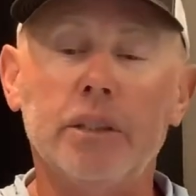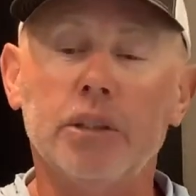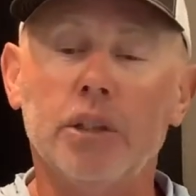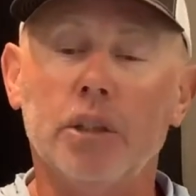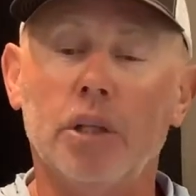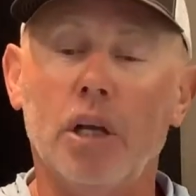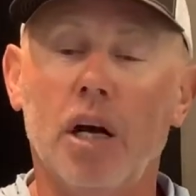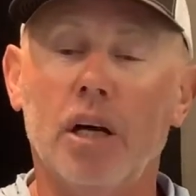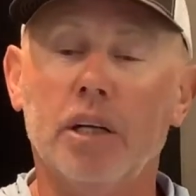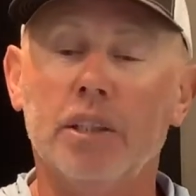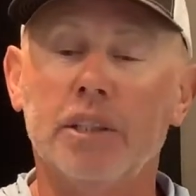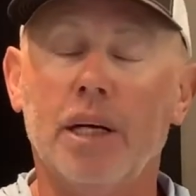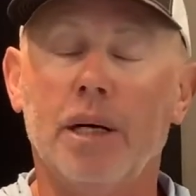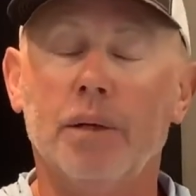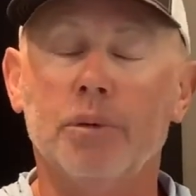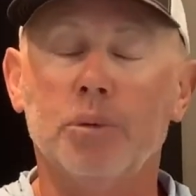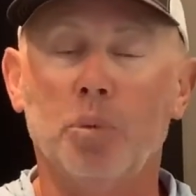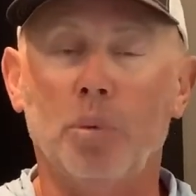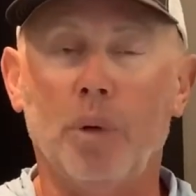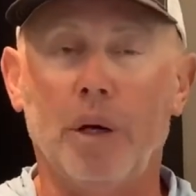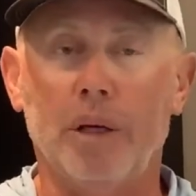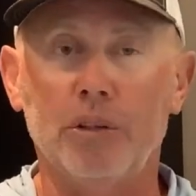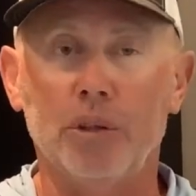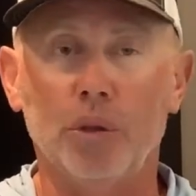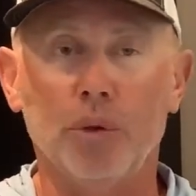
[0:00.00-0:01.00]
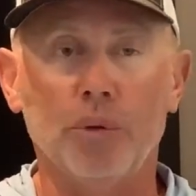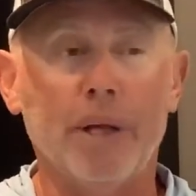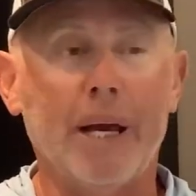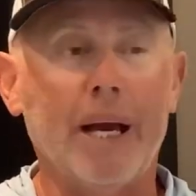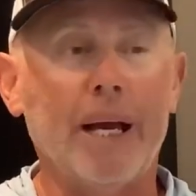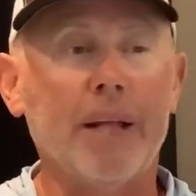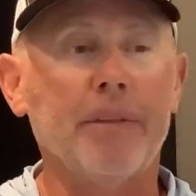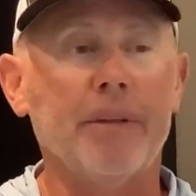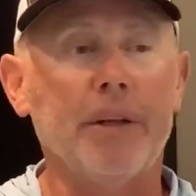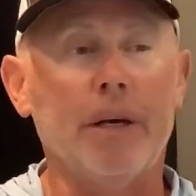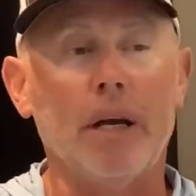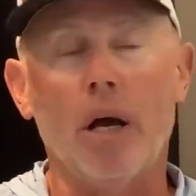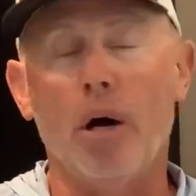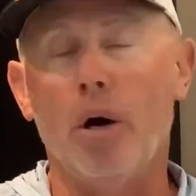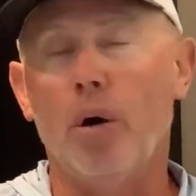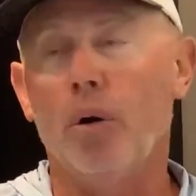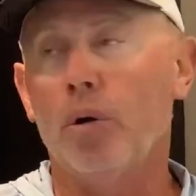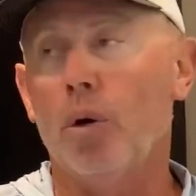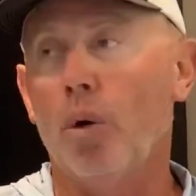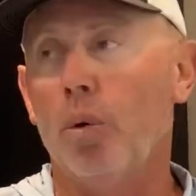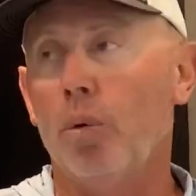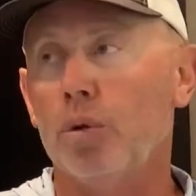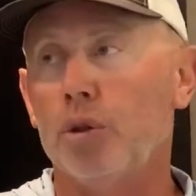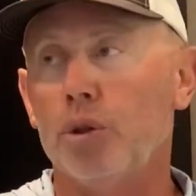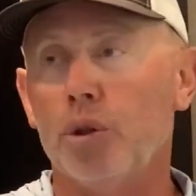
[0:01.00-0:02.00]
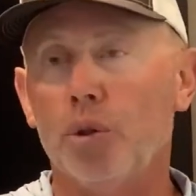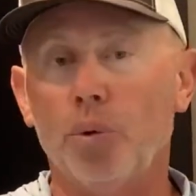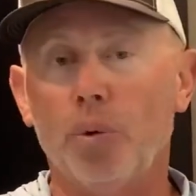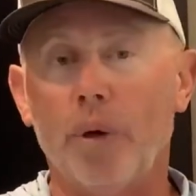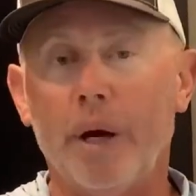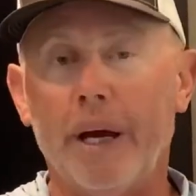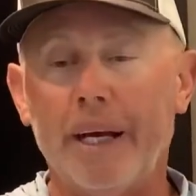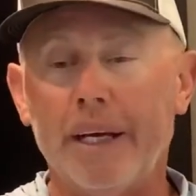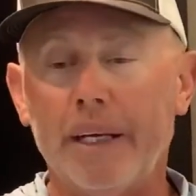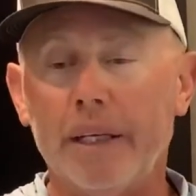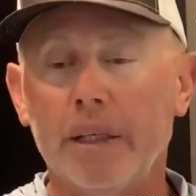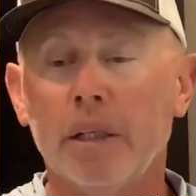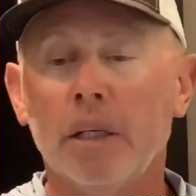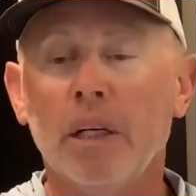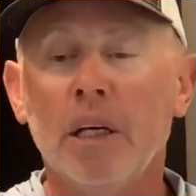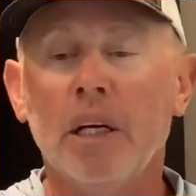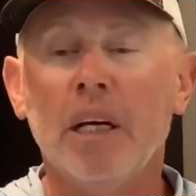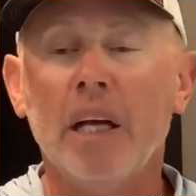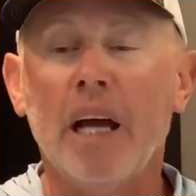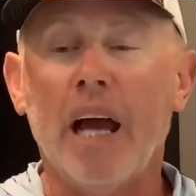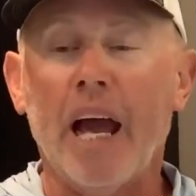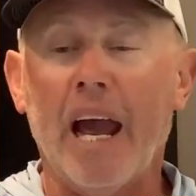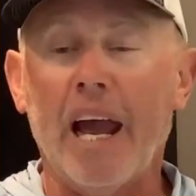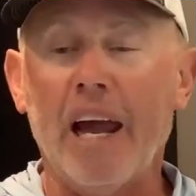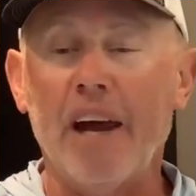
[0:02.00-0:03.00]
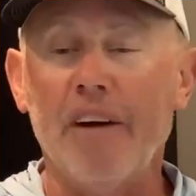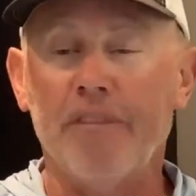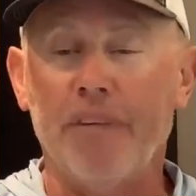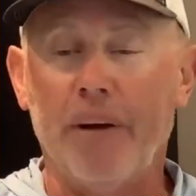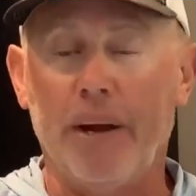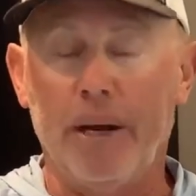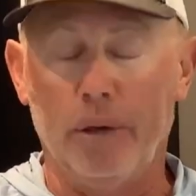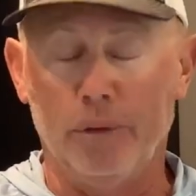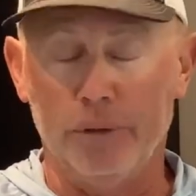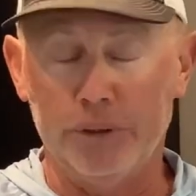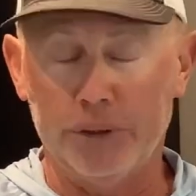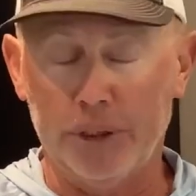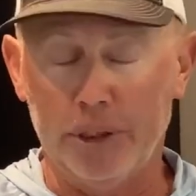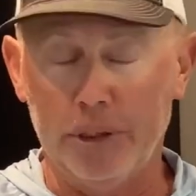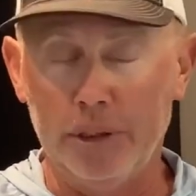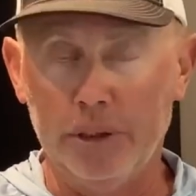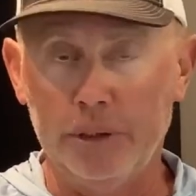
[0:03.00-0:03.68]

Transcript: And a lot of times when I do that, then I'll go to a 1/2 ounce